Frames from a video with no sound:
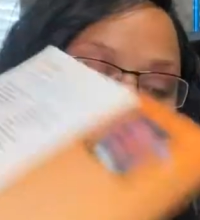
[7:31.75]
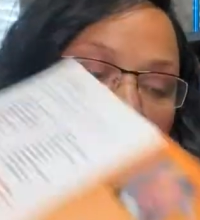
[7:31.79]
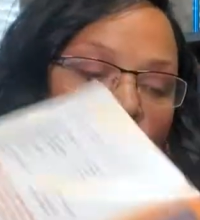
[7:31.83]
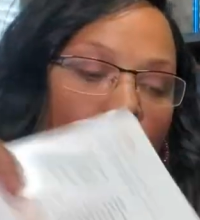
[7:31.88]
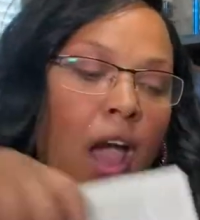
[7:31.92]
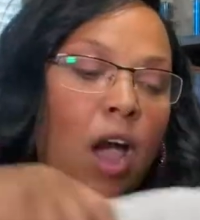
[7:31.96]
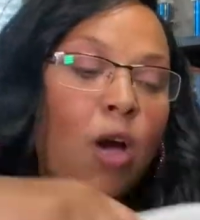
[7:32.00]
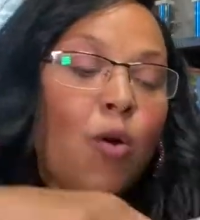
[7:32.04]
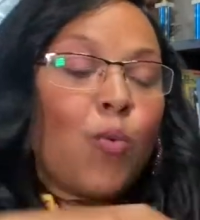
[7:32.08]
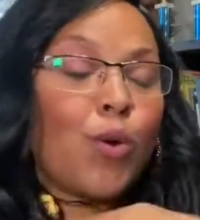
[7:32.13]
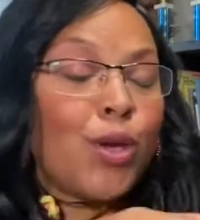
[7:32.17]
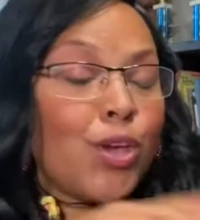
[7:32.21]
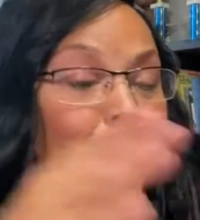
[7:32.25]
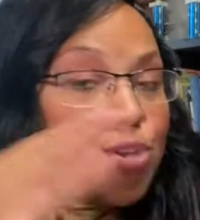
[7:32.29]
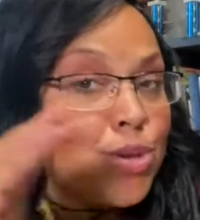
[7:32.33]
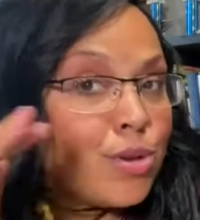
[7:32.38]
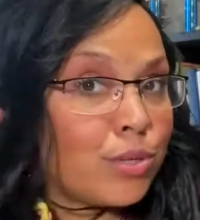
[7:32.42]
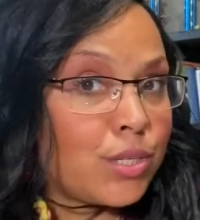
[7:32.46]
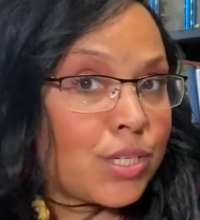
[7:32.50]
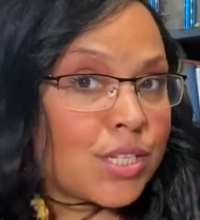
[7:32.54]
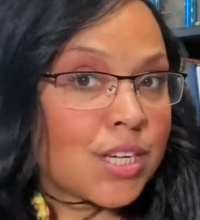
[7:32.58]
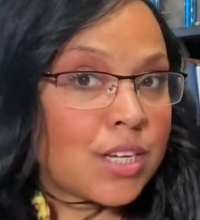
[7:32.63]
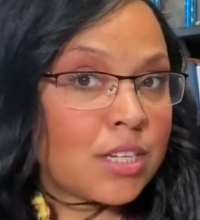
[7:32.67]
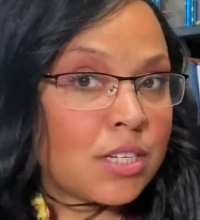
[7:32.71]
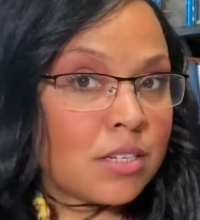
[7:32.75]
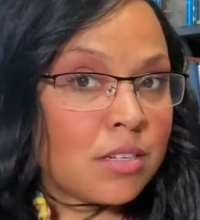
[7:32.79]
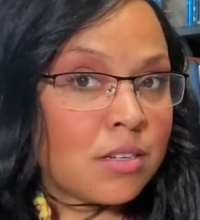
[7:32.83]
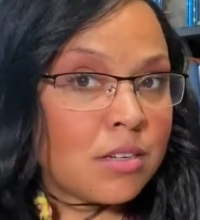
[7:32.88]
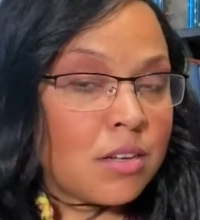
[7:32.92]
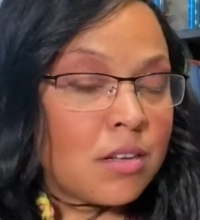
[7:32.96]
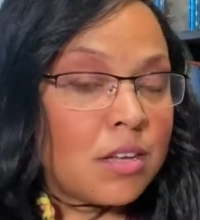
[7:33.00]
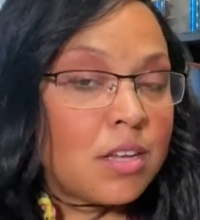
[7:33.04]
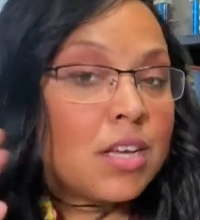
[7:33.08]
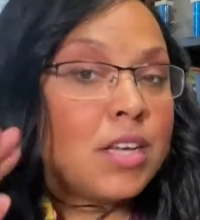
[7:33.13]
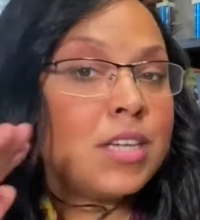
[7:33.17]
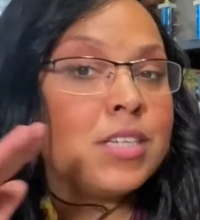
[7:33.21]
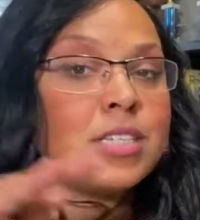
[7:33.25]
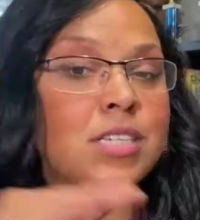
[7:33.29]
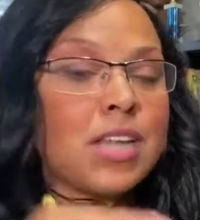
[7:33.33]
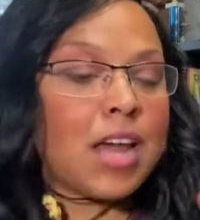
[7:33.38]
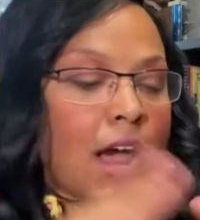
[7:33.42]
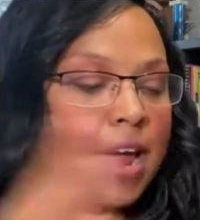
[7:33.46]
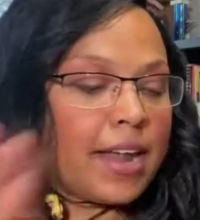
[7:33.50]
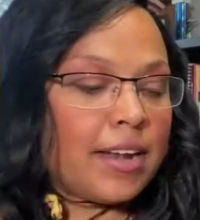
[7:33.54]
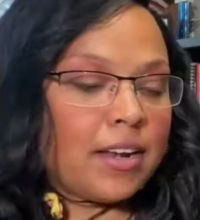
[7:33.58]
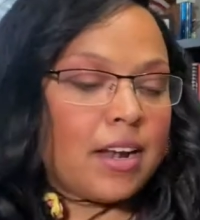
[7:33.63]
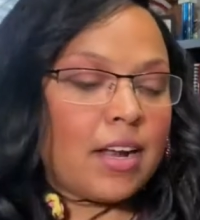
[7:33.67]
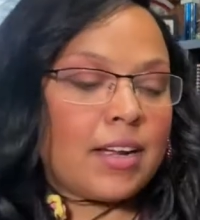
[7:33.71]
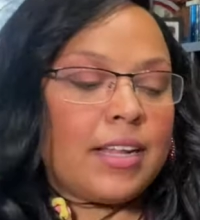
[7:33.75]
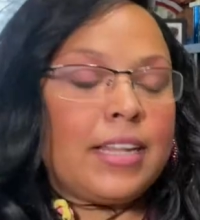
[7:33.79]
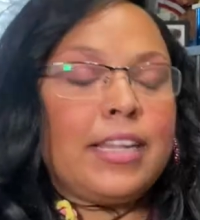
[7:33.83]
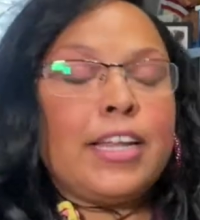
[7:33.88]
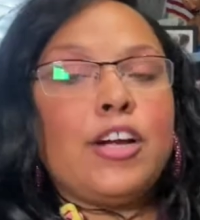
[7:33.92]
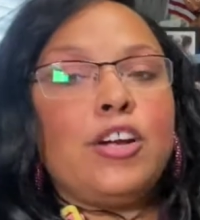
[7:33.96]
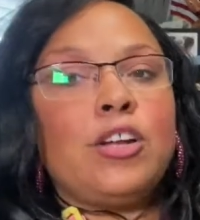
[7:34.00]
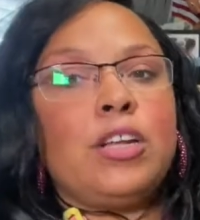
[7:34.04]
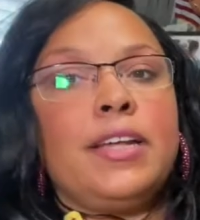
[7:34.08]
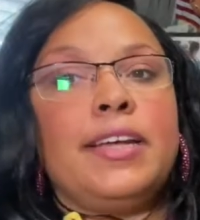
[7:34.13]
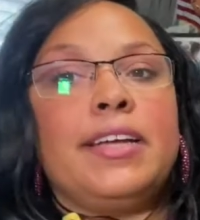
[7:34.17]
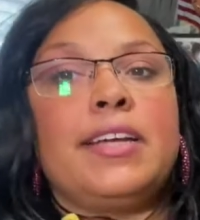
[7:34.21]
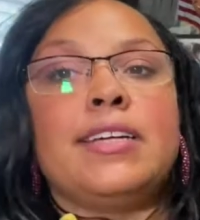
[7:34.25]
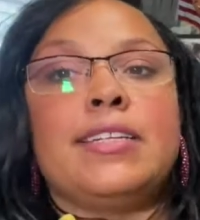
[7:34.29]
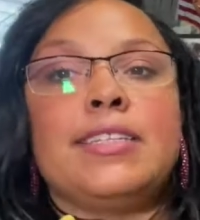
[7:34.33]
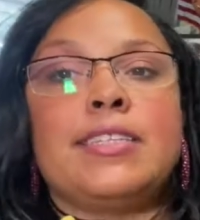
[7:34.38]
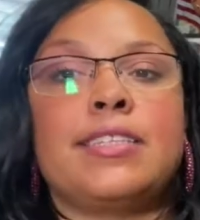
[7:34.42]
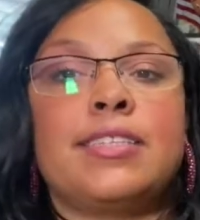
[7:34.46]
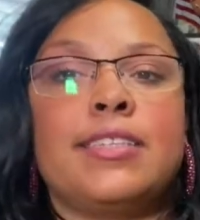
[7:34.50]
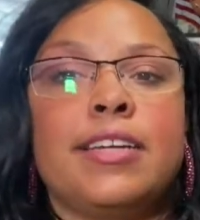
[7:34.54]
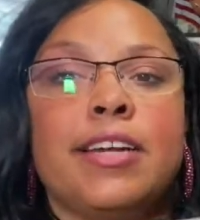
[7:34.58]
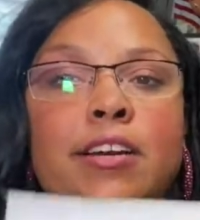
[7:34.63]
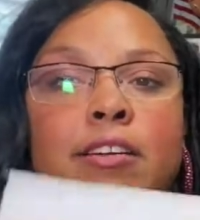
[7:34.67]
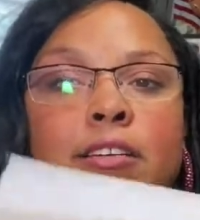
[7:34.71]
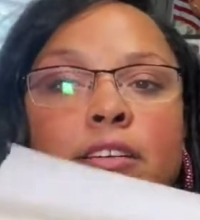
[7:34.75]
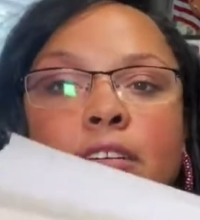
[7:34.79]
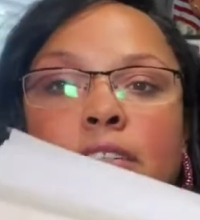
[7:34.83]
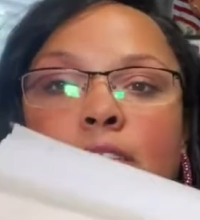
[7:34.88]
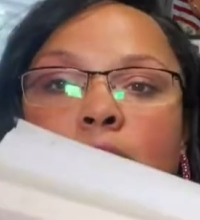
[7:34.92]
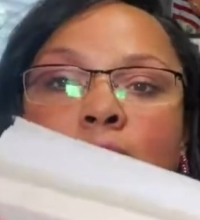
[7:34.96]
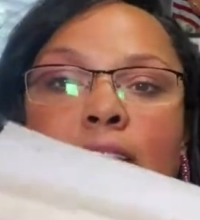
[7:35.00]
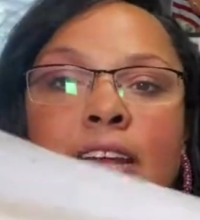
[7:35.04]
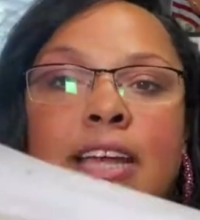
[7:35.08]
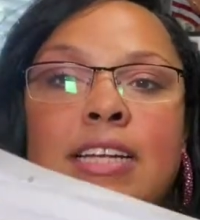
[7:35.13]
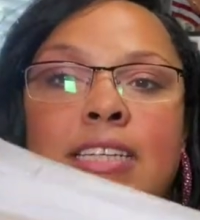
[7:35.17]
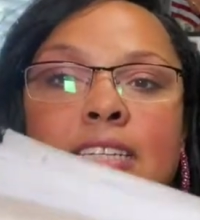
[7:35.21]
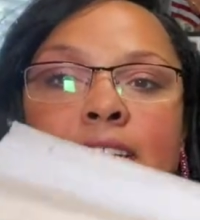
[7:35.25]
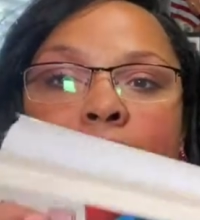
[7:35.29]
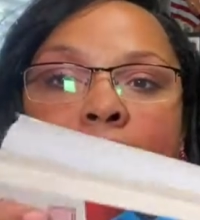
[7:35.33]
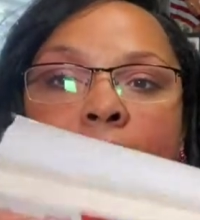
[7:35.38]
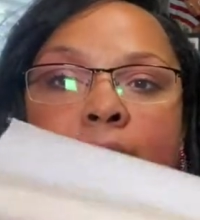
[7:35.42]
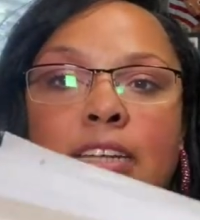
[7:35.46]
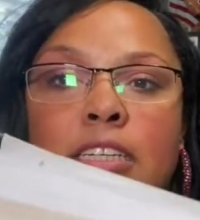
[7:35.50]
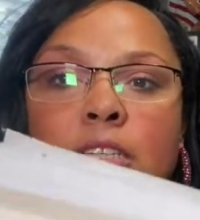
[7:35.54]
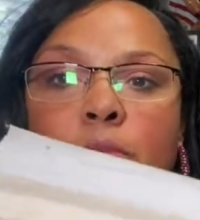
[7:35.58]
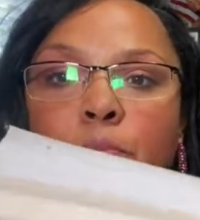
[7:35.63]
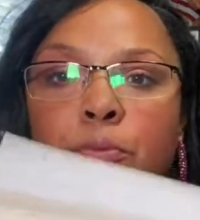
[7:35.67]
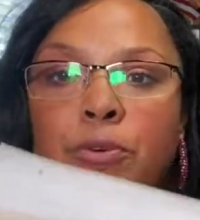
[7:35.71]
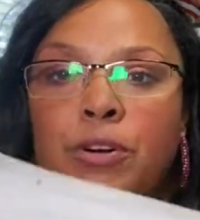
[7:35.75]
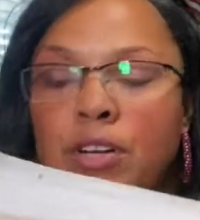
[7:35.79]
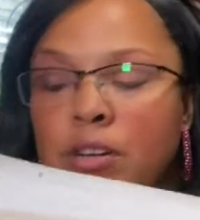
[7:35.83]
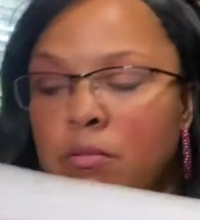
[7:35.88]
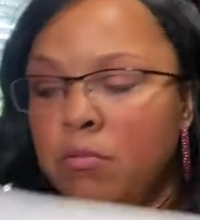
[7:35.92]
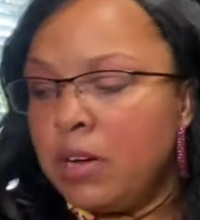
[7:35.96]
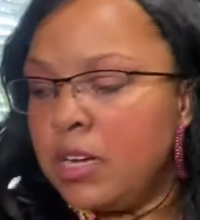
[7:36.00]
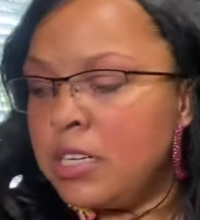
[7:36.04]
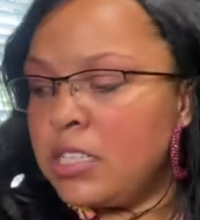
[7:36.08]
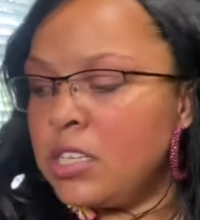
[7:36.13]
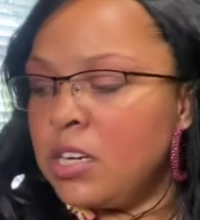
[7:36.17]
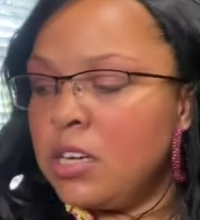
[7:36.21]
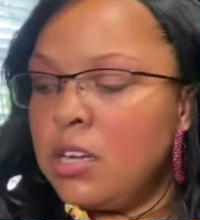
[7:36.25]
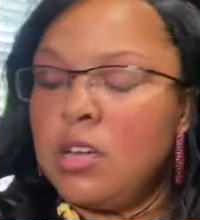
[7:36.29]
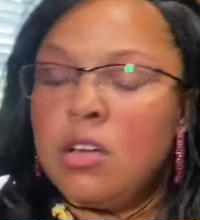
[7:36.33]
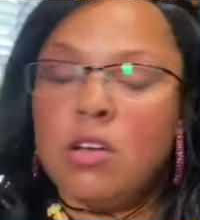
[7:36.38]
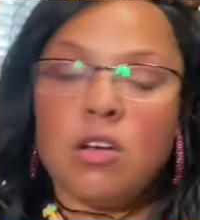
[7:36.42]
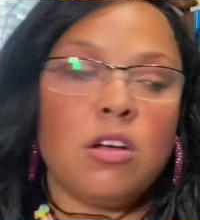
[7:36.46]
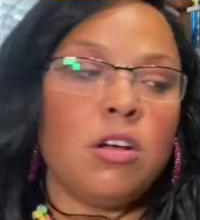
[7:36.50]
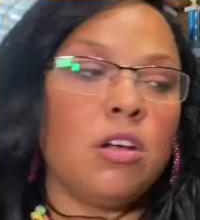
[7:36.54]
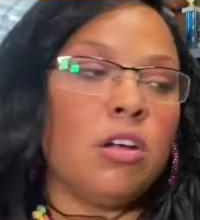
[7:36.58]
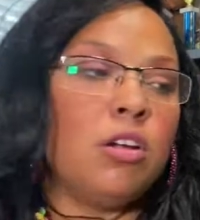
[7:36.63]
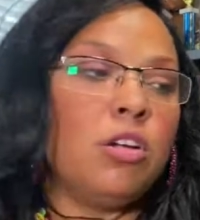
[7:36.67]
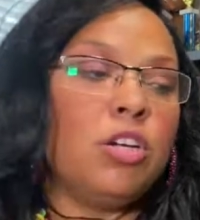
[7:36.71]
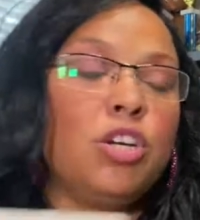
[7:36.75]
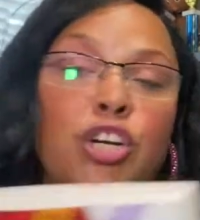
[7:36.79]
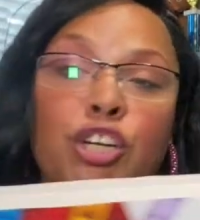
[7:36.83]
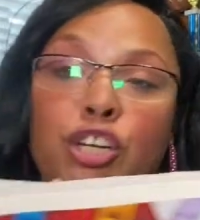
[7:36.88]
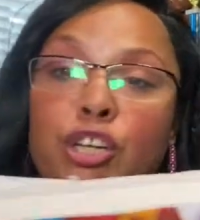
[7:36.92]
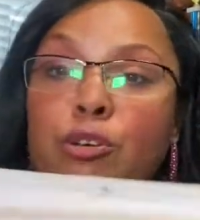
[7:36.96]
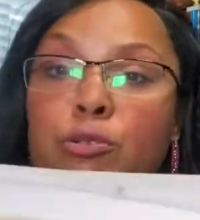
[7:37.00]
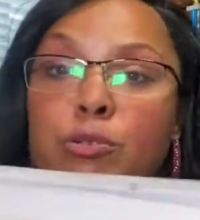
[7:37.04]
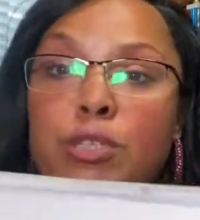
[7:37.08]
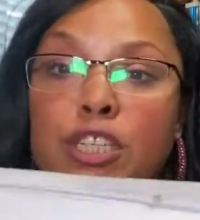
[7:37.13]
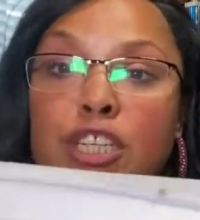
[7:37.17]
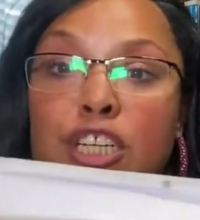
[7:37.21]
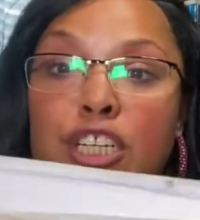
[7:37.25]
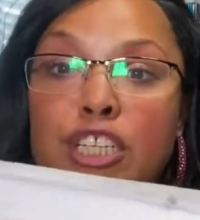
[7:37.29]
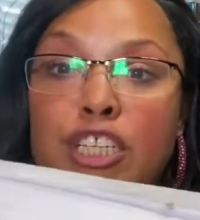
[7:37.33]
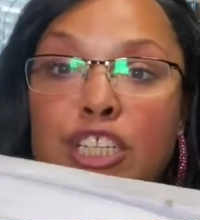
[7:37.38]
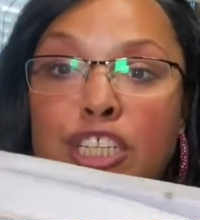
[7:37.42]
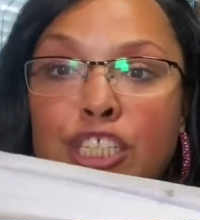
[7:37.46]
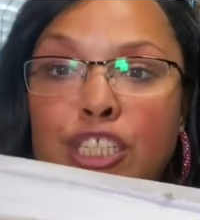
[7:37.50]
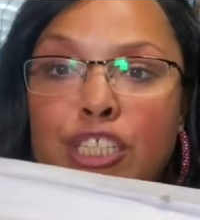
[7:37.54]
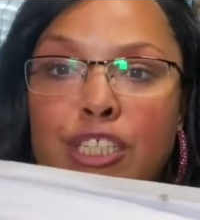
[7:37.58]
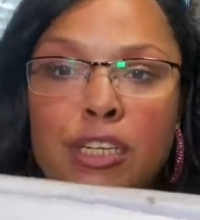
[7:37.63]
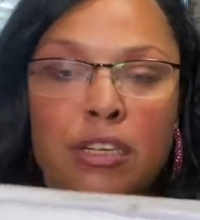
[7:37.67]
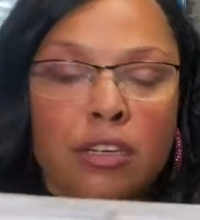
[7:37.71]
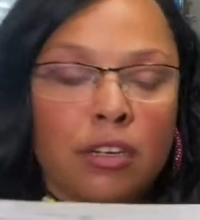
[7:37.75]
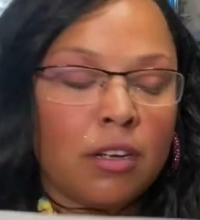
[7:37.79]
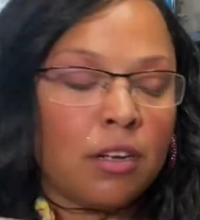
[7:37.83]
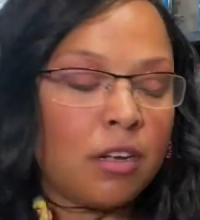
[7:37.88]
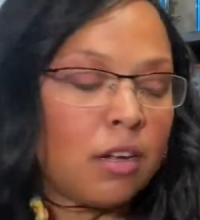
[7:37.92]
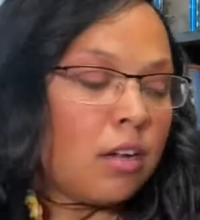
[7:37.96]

how we use it is not clearly, because they're intact, pretty much good used condition.